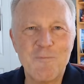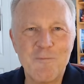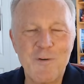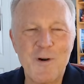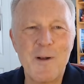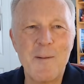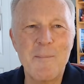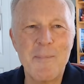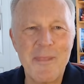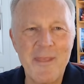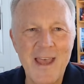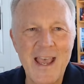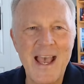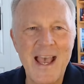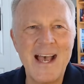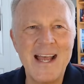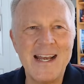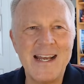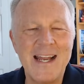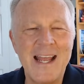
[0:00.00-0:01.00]
from
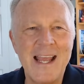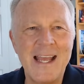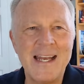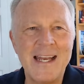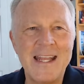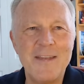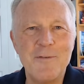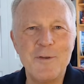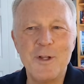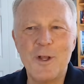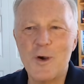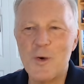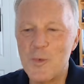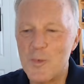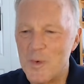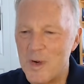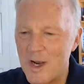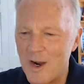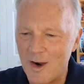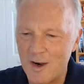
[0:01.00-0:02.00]
that, and even
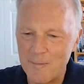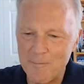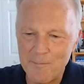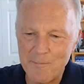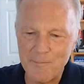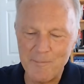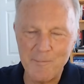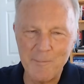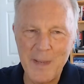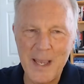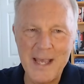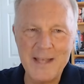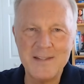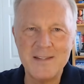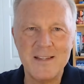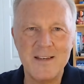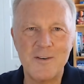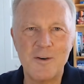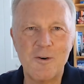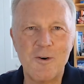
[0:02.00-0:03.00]
though our
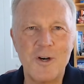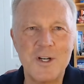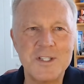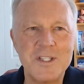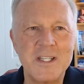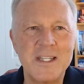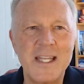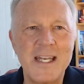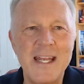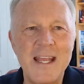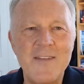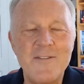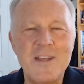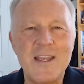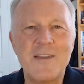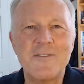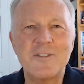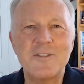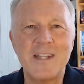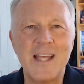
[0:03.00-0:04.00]
paths never crossed in the
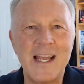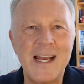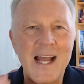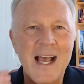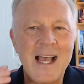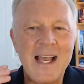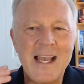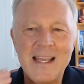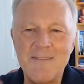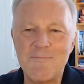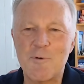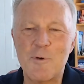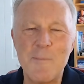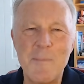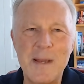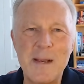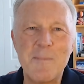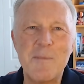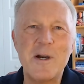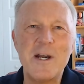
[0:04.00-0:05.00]
Navy after that, I
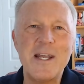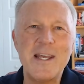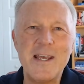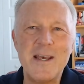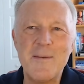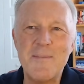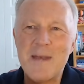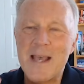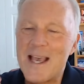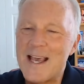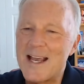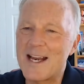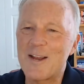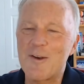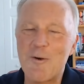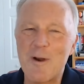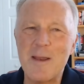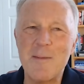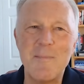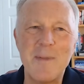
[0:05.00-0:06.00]
remembered him, had a
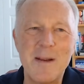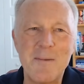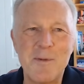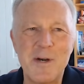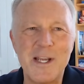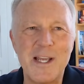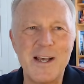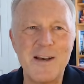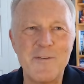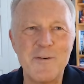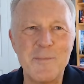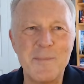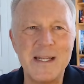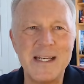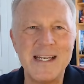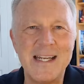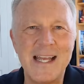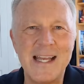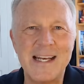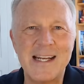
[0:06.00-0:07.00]
great memory of him.
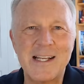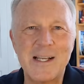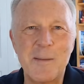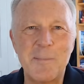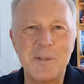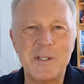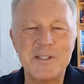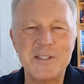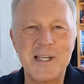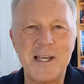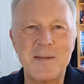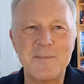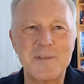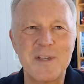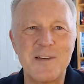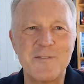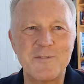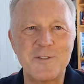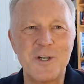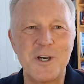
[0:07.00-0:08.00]
And, and a couple of times
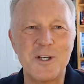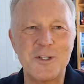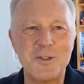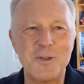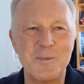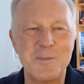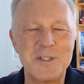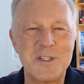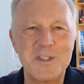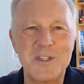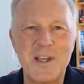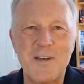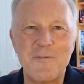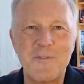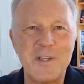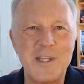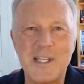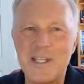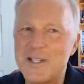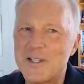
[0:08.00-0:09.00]
I've talked to him and
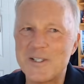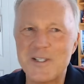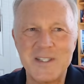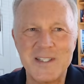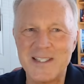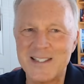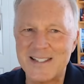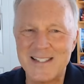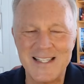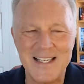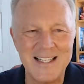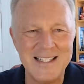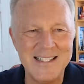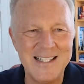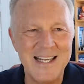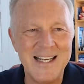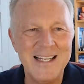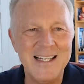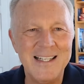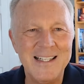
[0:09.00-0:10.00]
stuff in the years since
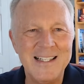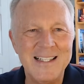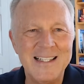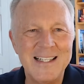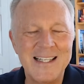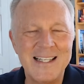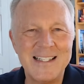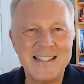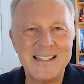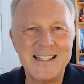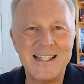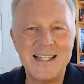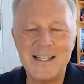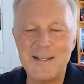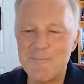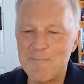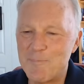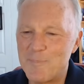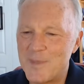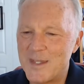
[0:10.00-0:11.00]
then. And
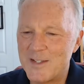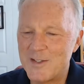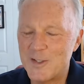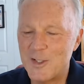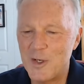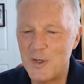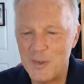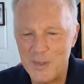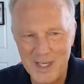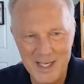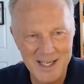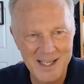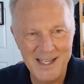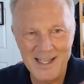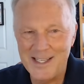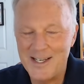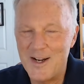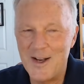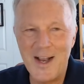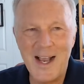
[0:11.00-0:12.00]
uh, so,
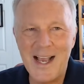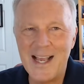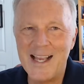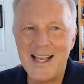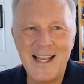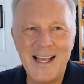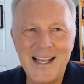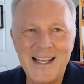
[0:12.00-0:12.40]
you know, I,